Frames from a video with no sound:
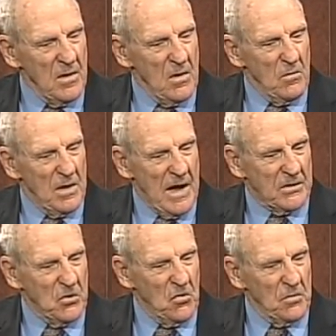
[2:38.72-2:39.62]
When August
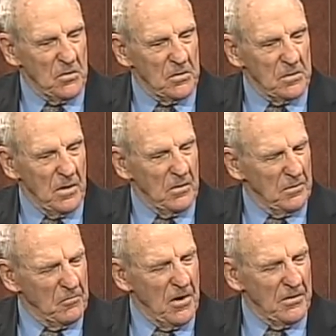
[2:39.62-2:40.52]

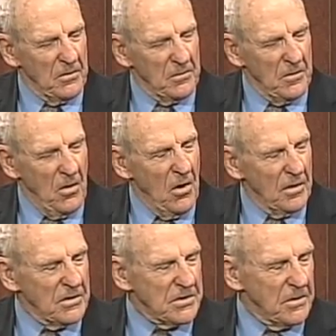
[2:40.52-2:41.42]

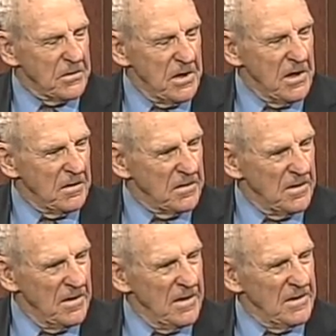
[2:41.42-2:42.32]
13th,
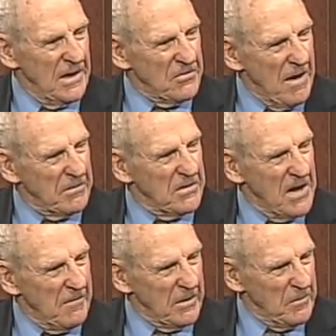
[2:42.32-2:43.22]
they dropped the
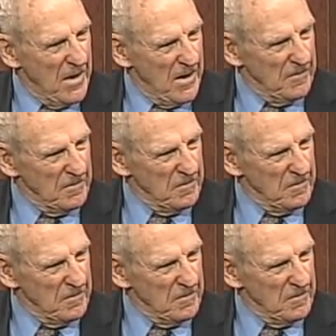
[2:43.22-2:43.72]
atomic bomb.